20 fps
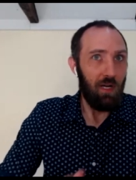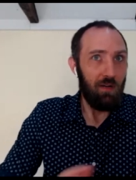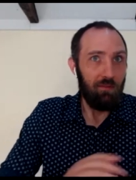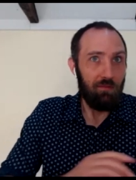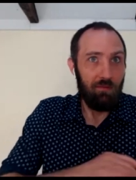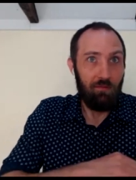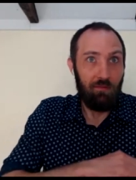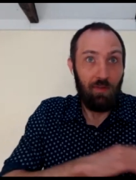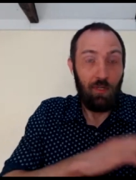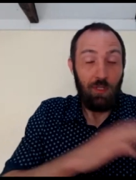
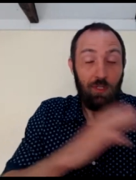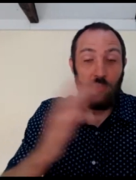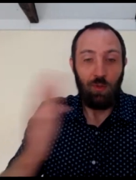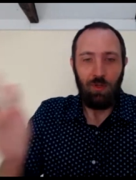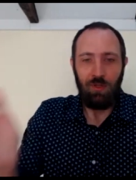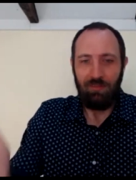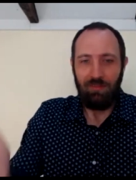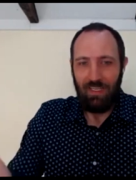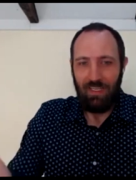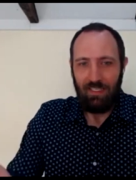
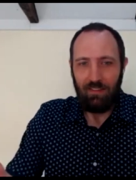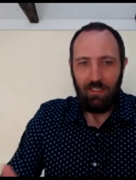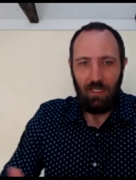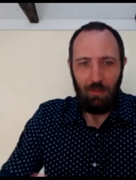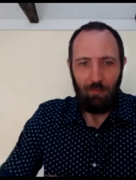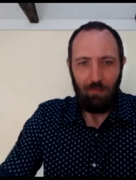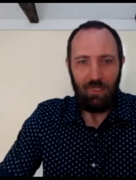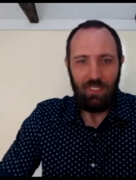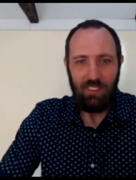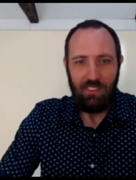virtual event
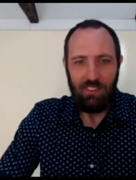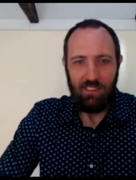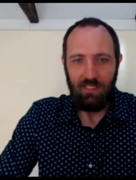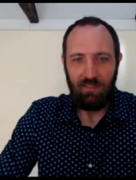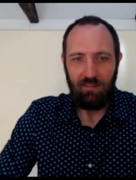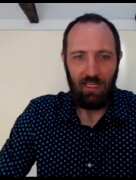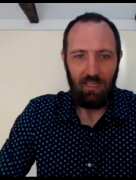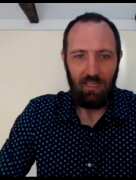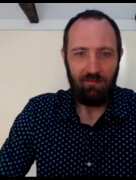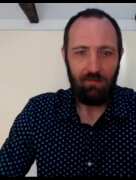companies
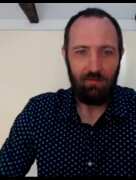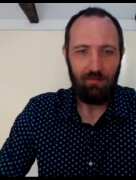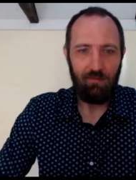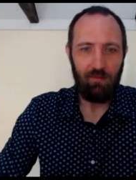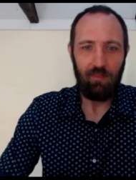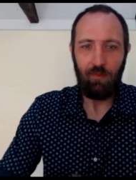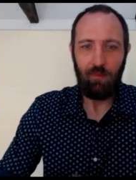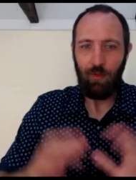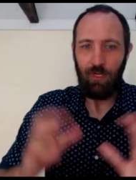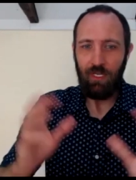and kind of
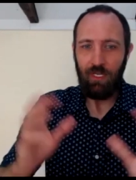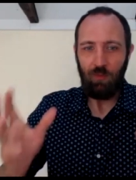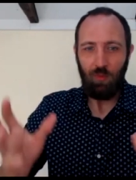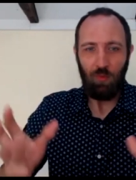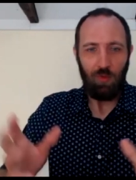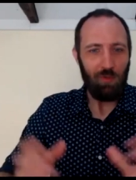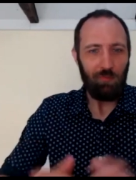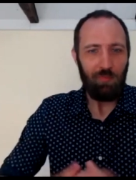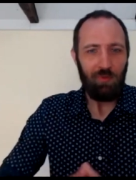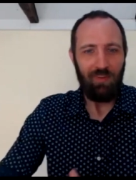3D
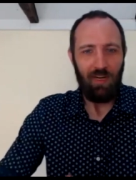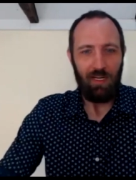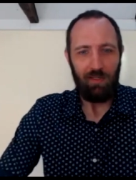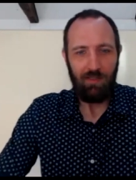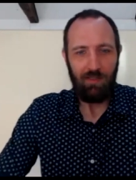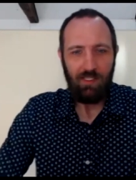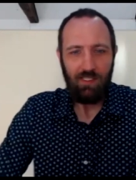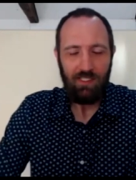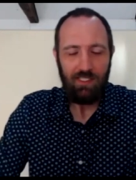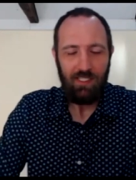world
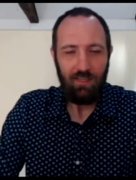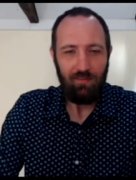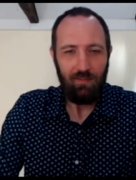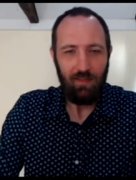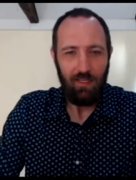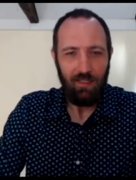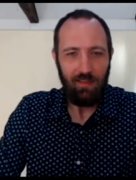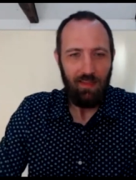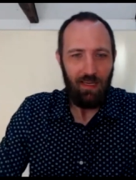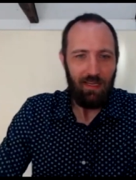providers and stuff
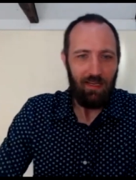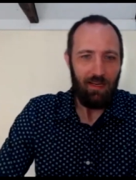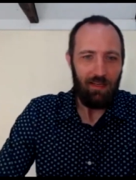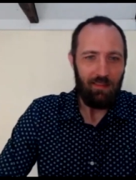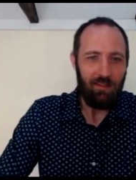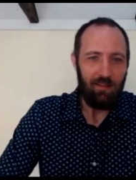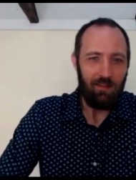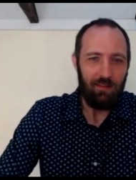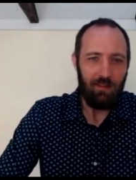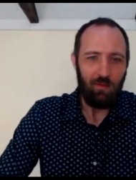like that. I
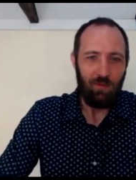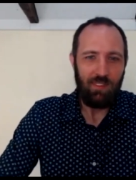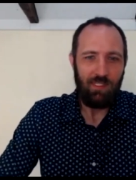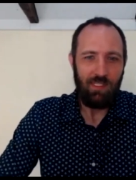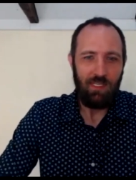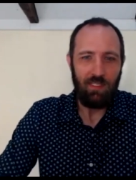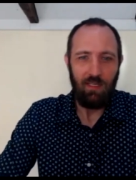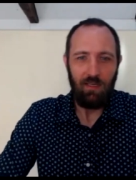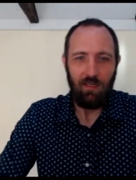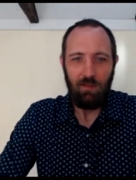think there was
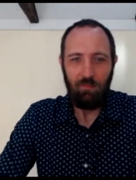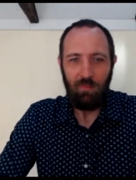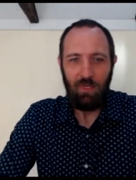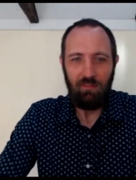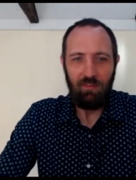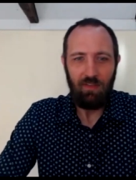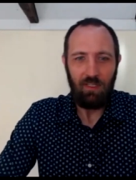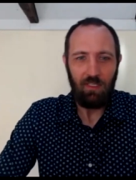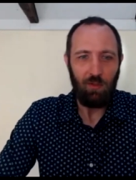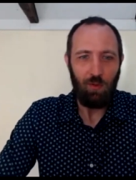a bit
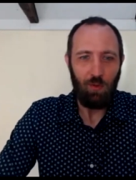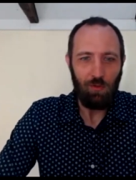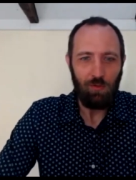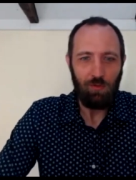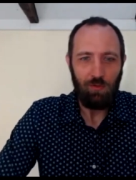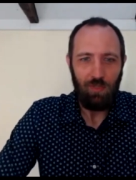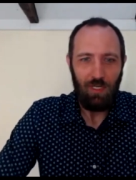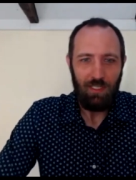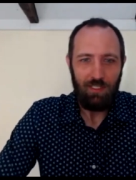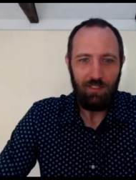of a
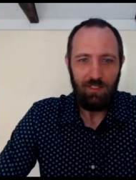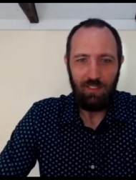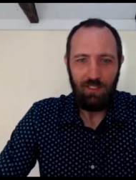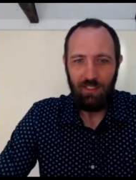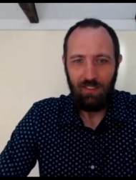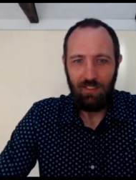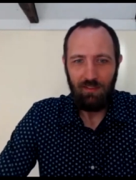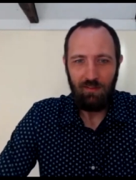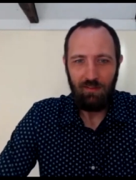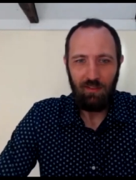gold rush
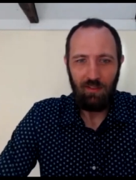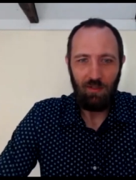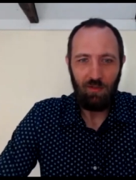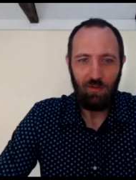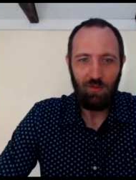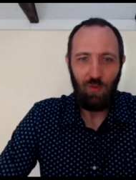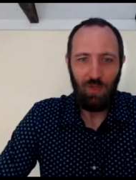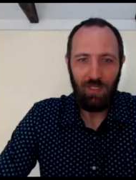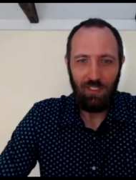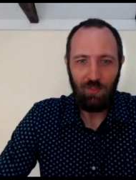in
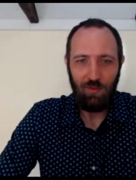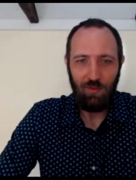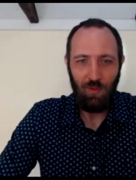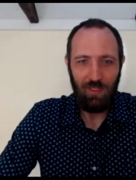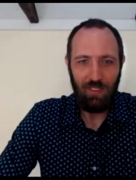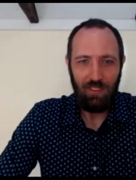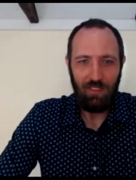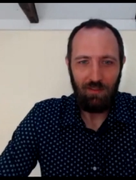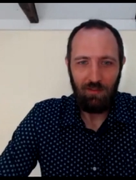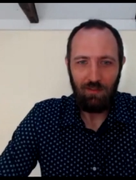
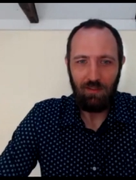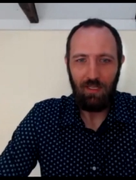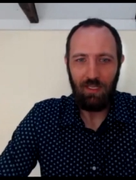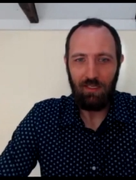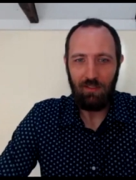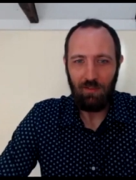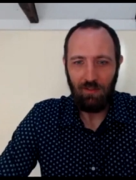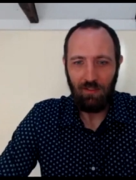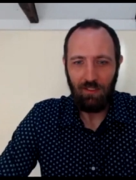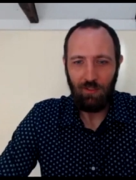2020 and
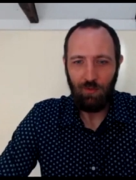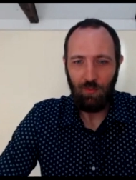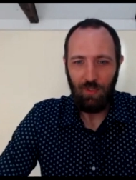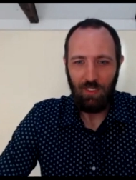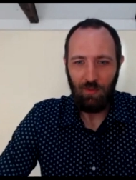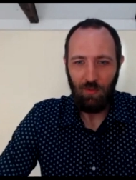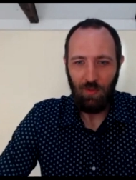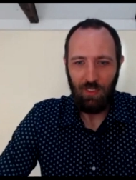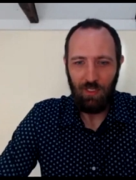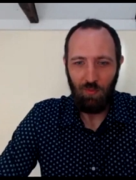early
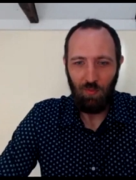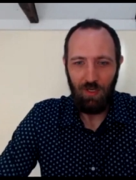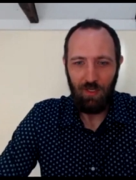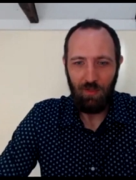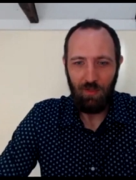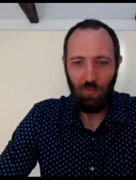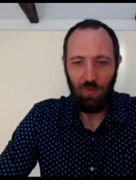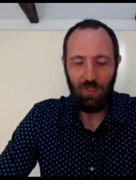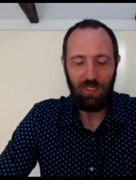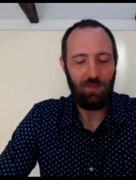
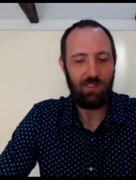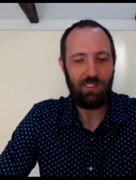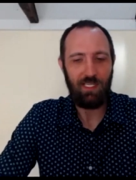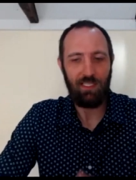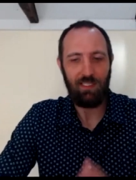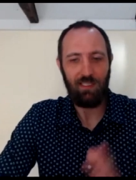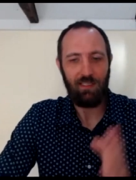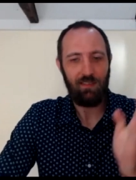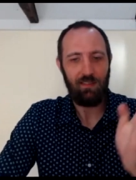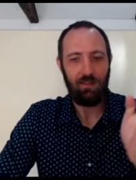2021 when it was
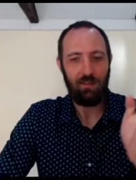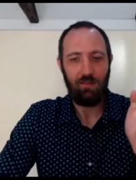like